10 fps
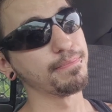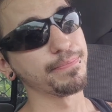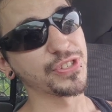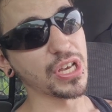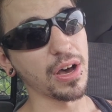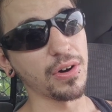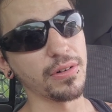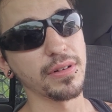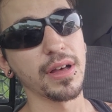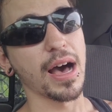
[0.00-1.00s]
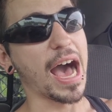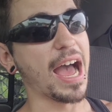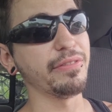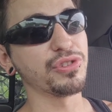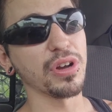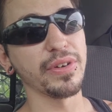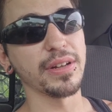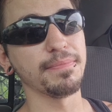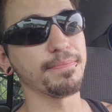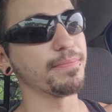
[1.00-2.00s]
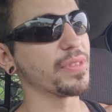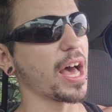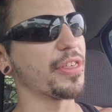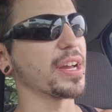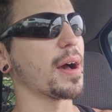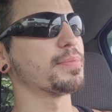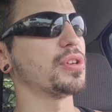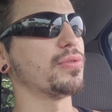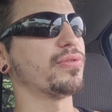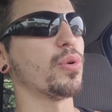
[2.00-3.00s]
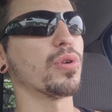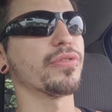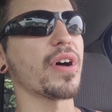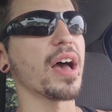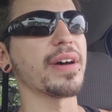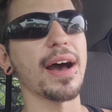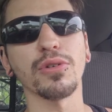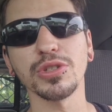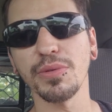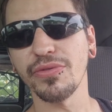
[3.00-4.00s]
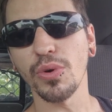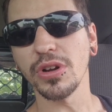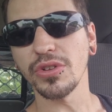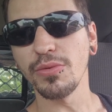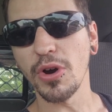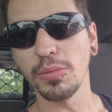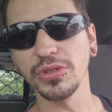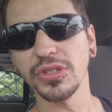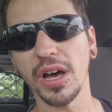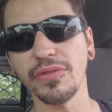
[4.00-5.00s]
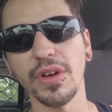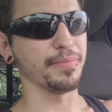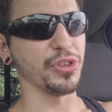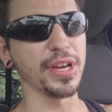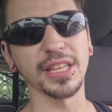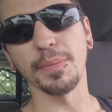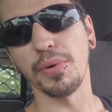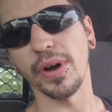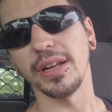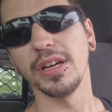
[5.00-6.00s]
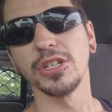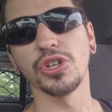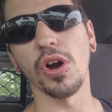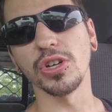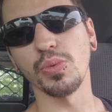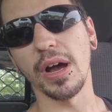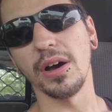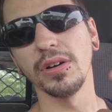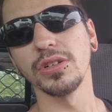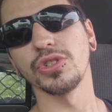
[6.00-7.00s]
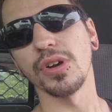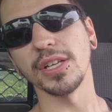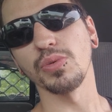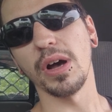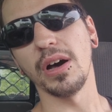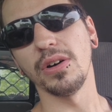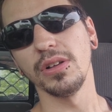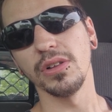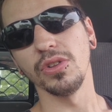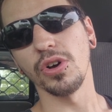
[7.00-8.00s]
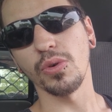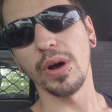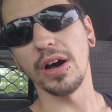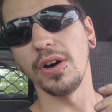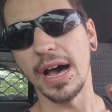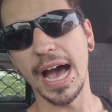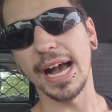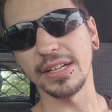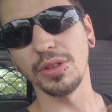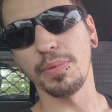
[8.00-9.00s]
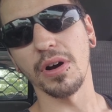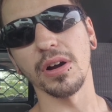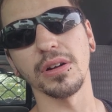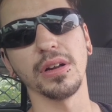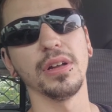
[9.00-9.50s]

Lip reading: So I've driven, I think, up to 4 or 5 hours before to do mobile stuff. You get the point. Charge well, dress well, look well, act the part.